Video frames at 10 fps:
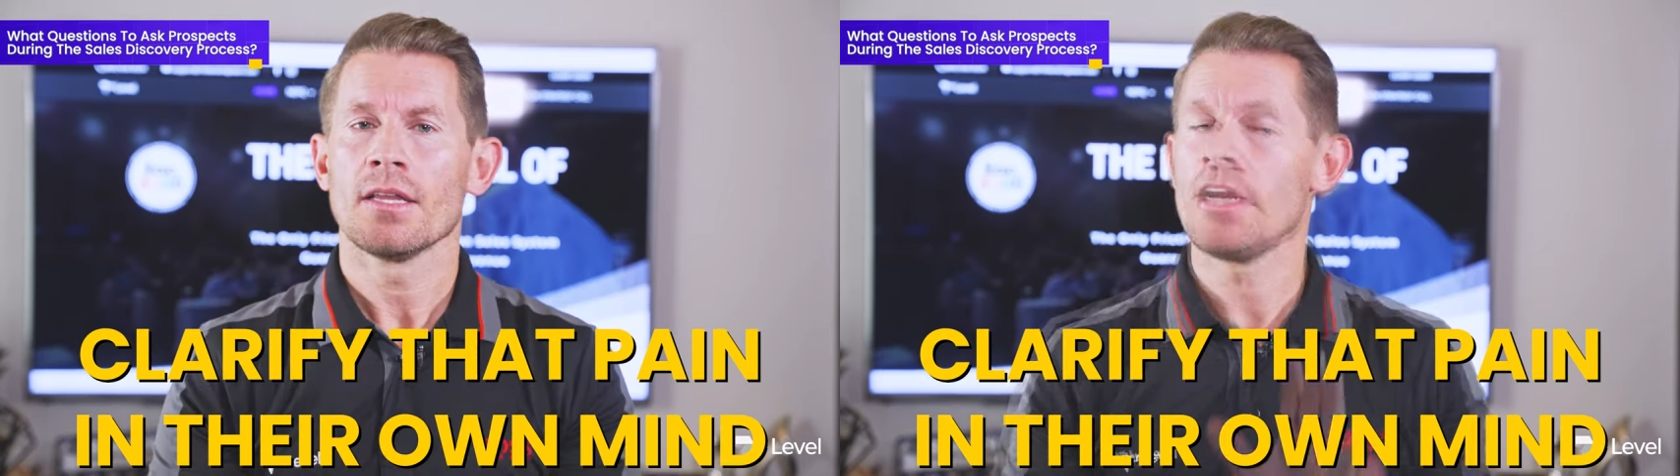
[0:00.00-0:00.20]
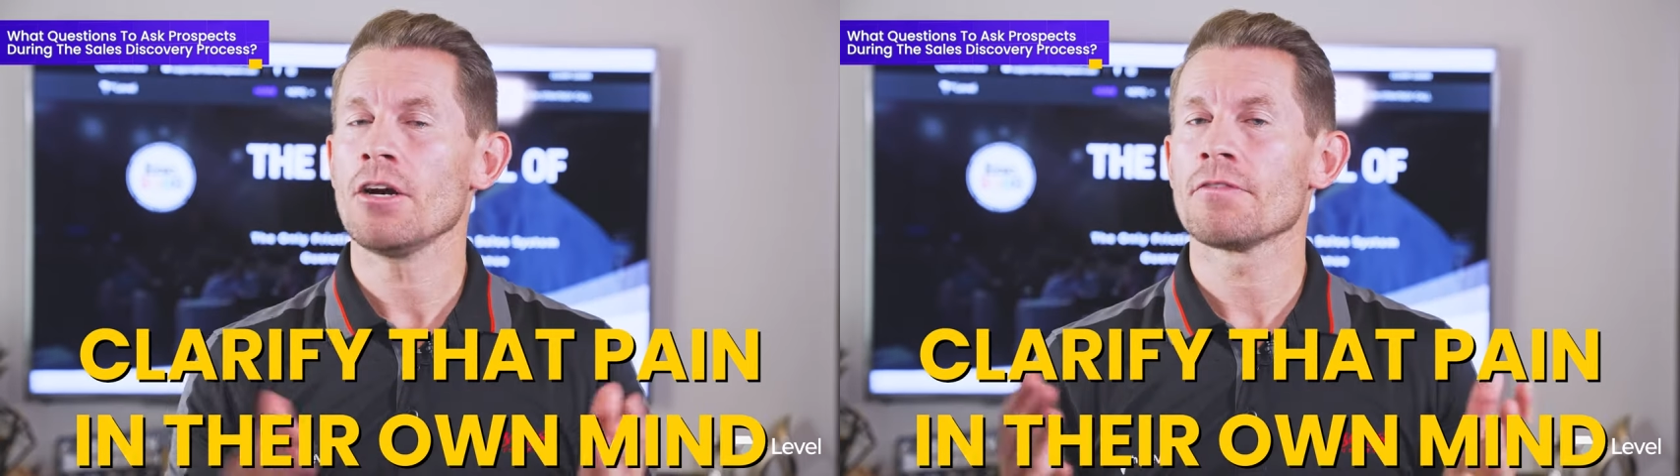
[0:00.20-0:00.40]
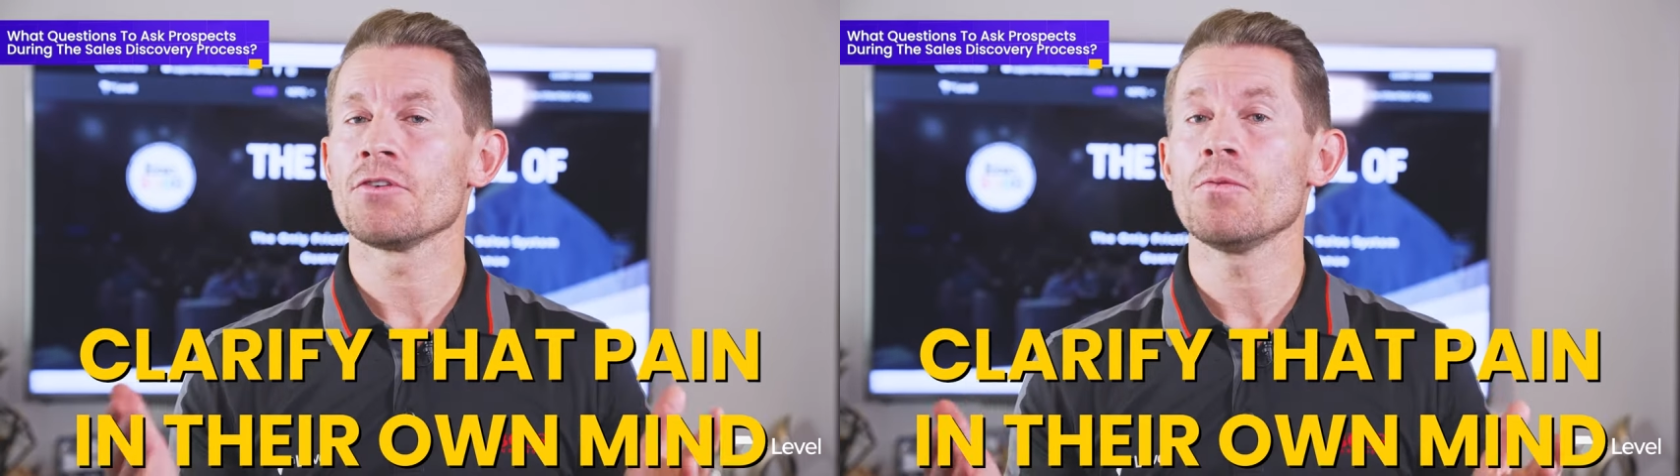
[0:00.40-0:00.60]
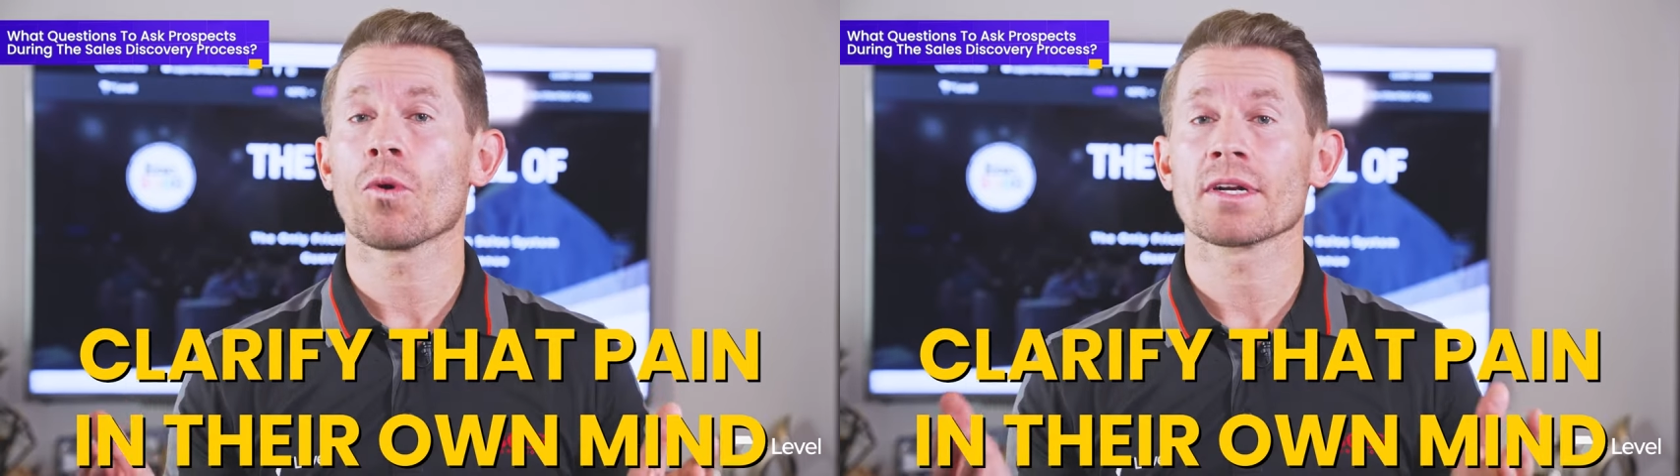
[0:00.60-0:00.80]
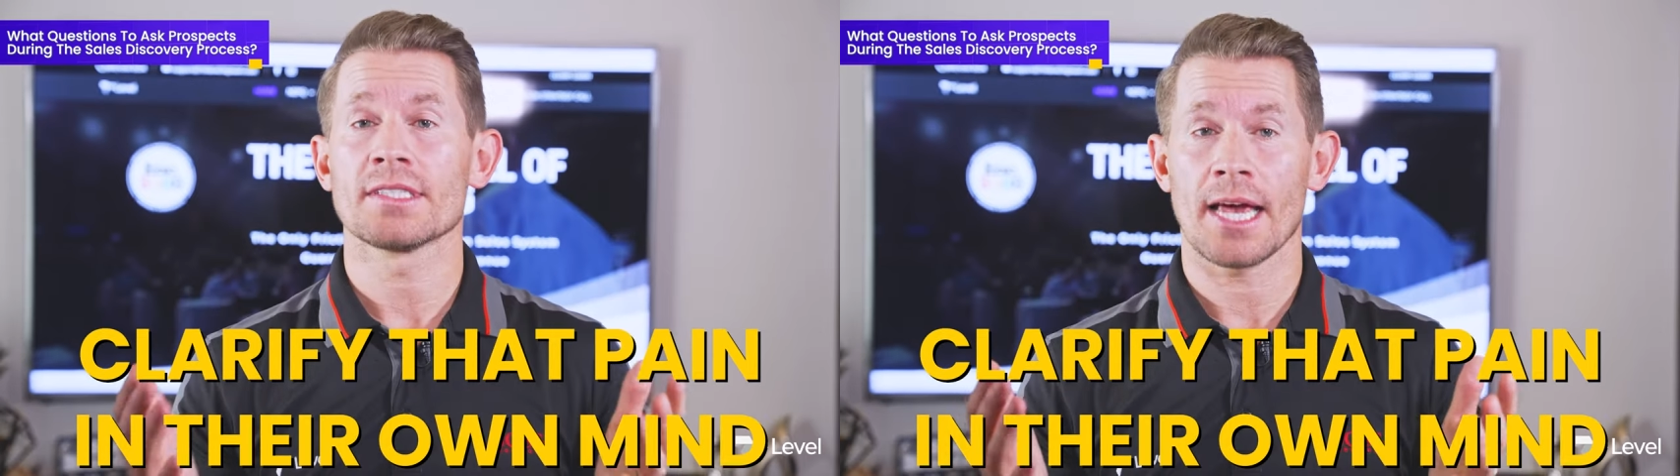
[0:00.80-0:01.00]
Here are a few
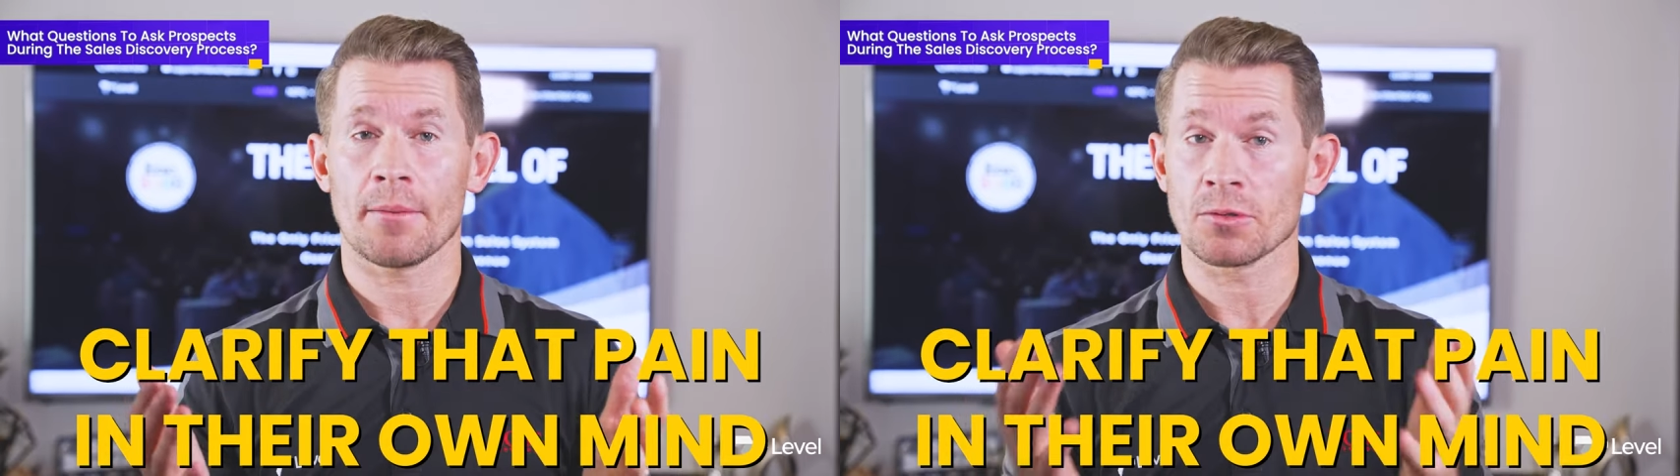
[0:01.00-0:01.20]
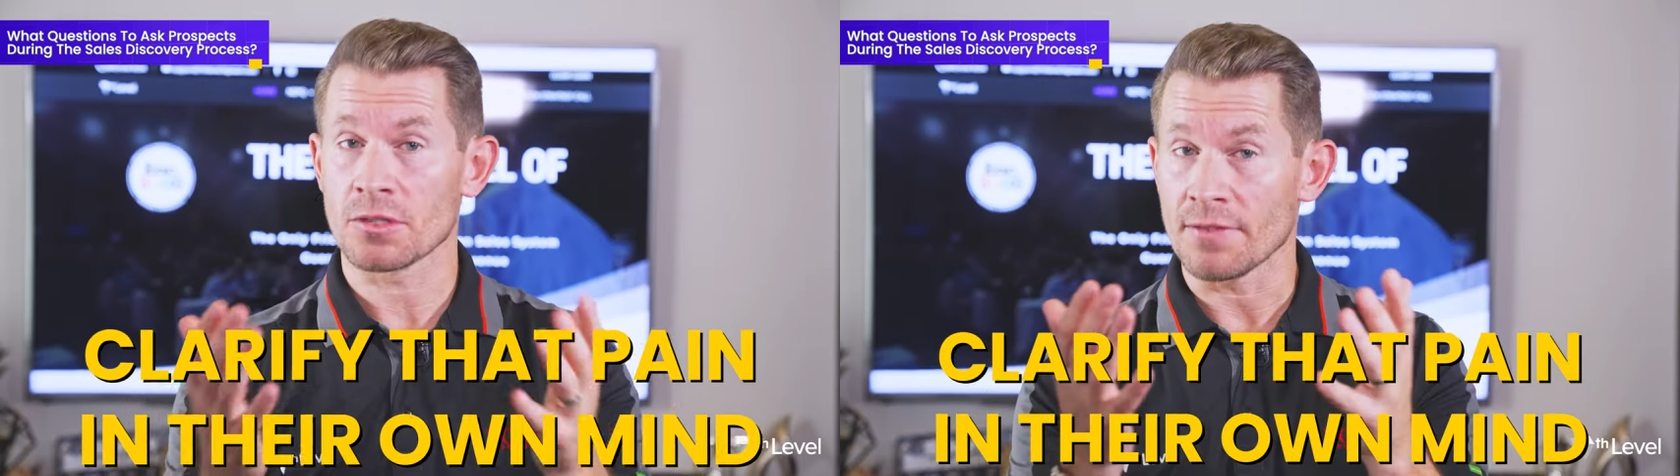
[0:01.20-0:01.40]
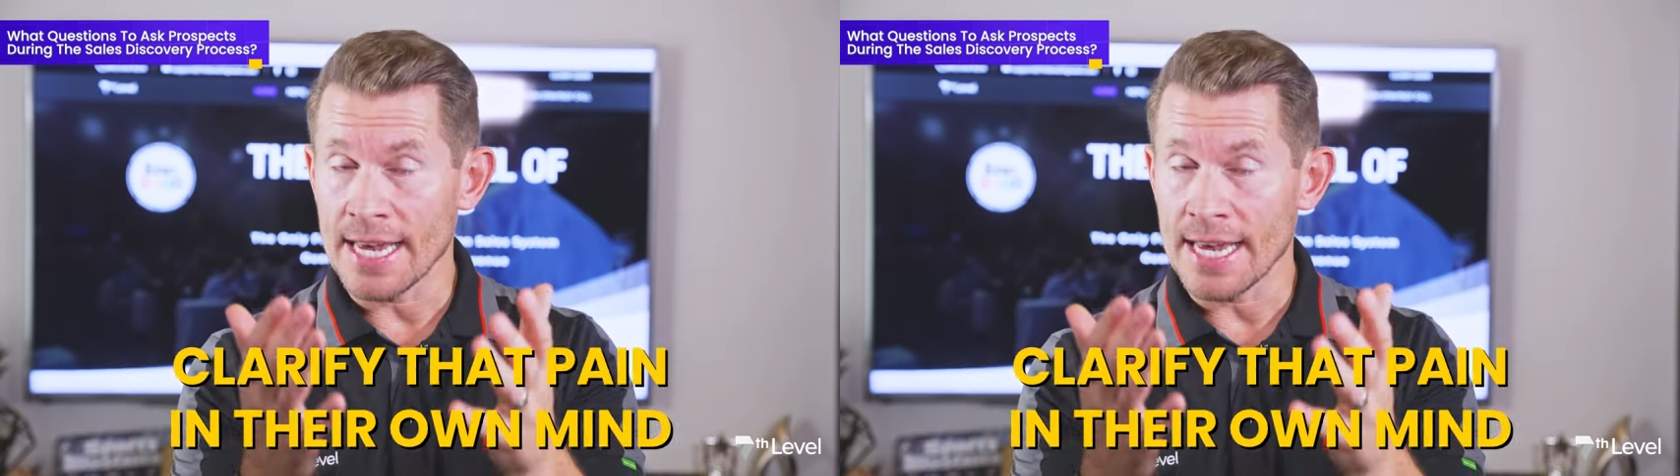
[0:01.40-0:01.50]
more examples of